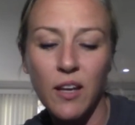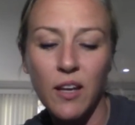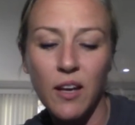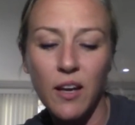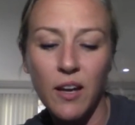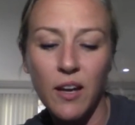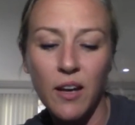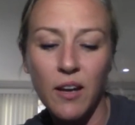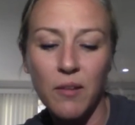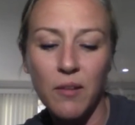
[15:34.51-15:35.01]

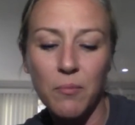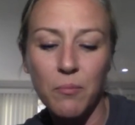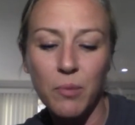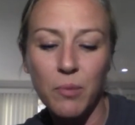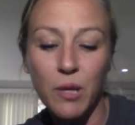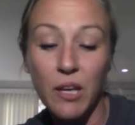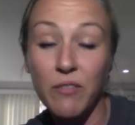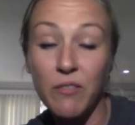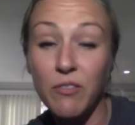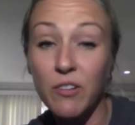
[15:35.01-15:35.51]

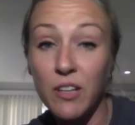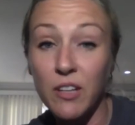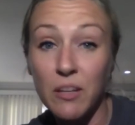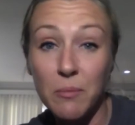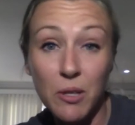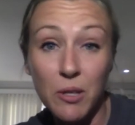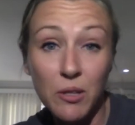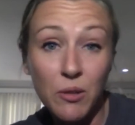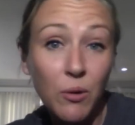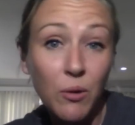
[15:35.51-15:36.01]
playing for an
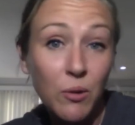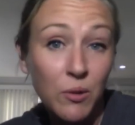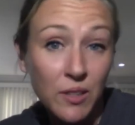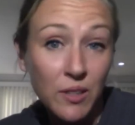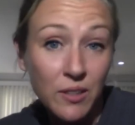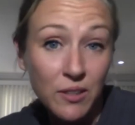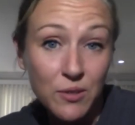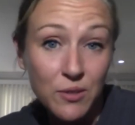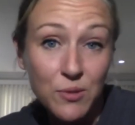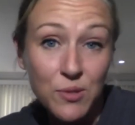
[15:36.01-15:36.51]
Olympic gold
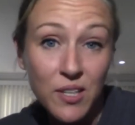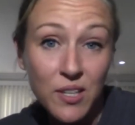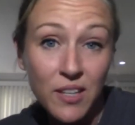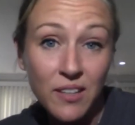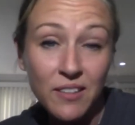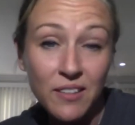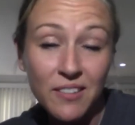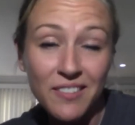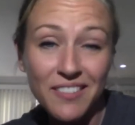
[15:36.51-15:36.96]
and losing,